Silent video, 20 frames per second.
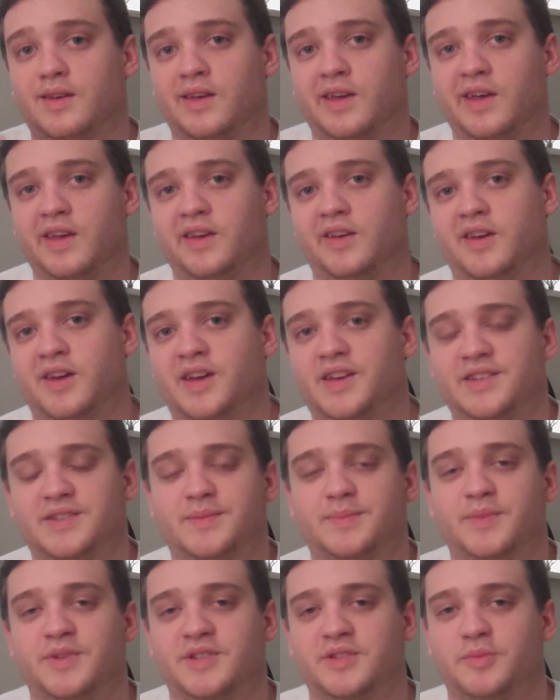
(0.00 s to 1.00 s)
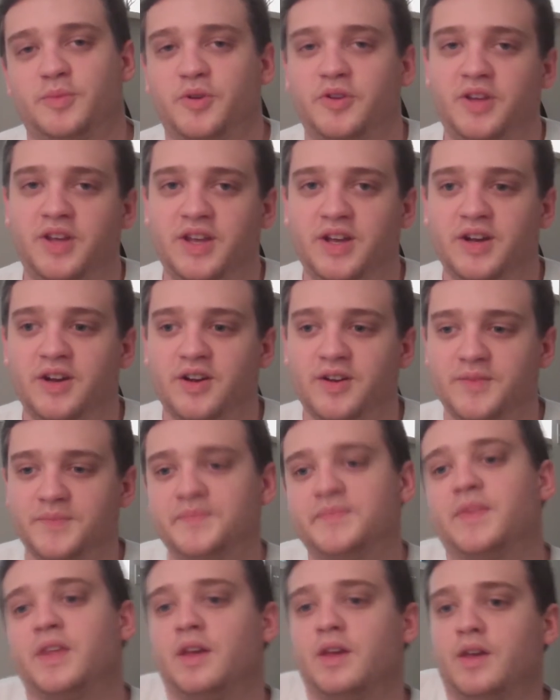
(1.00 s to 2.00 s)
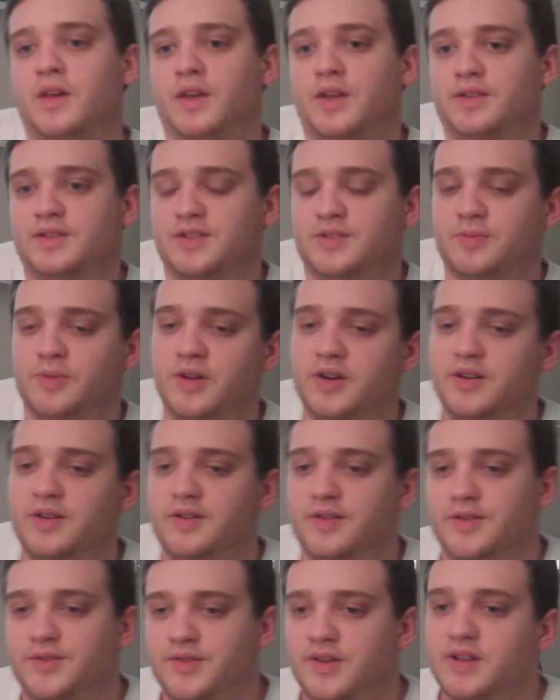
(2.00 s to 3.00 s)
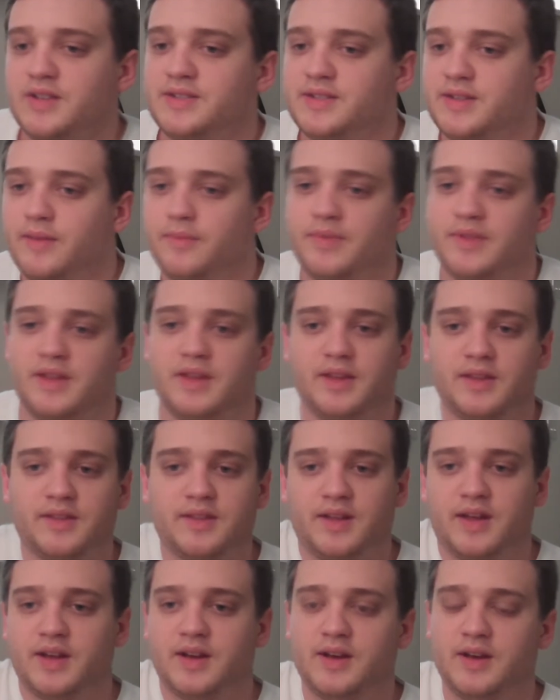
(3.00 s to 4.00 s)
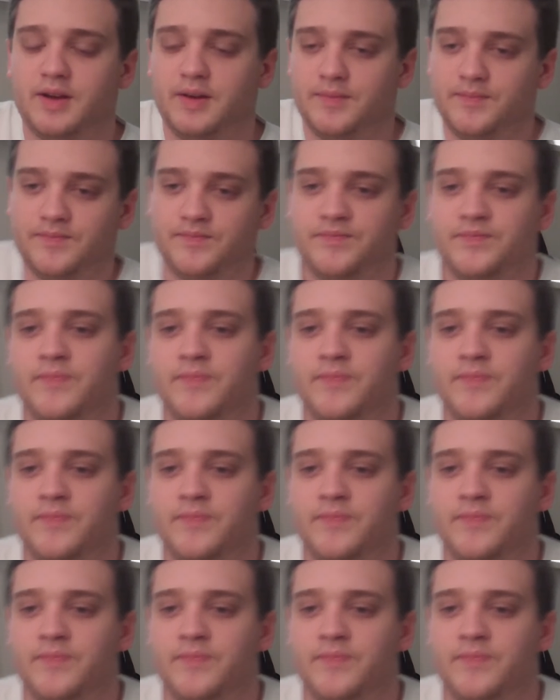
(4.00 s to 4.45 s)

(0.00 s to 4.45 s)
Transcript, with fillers: Hey guys, Mr. Moony here. Just wanted to address something that, um,